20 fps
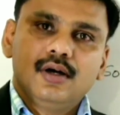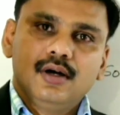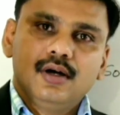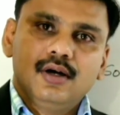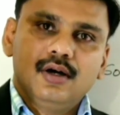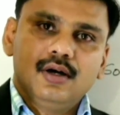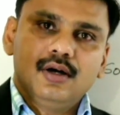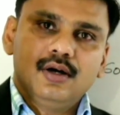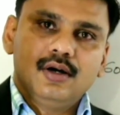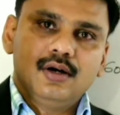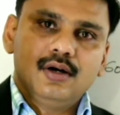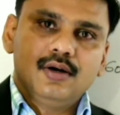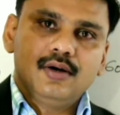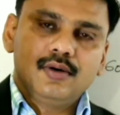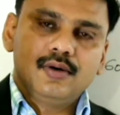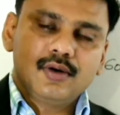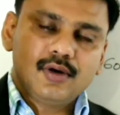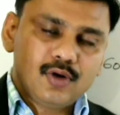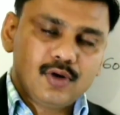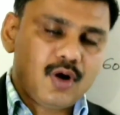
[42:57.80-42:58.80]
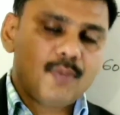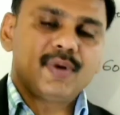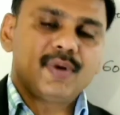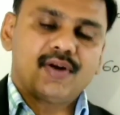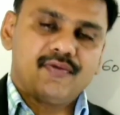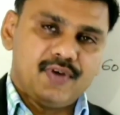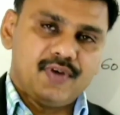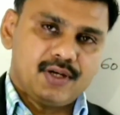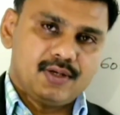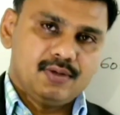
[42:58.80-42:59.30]

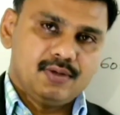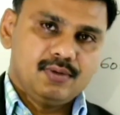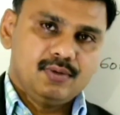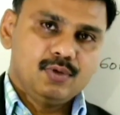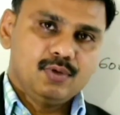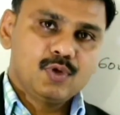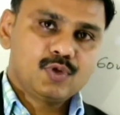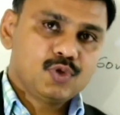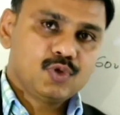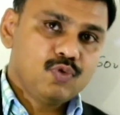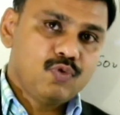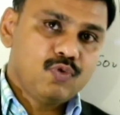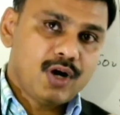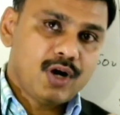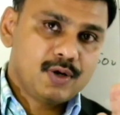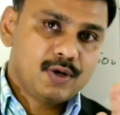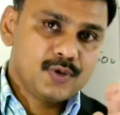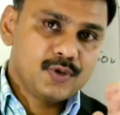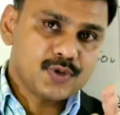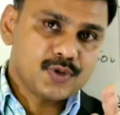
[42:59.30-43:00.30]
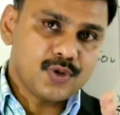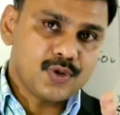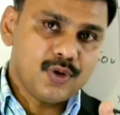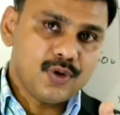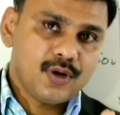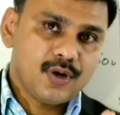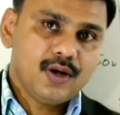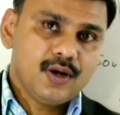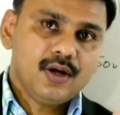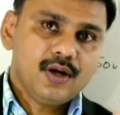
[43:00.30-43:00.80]
Doppler effect. Those who want to
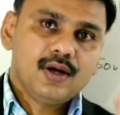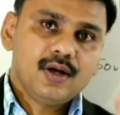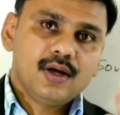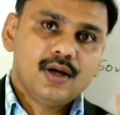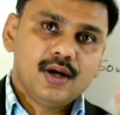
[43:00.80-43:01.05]
score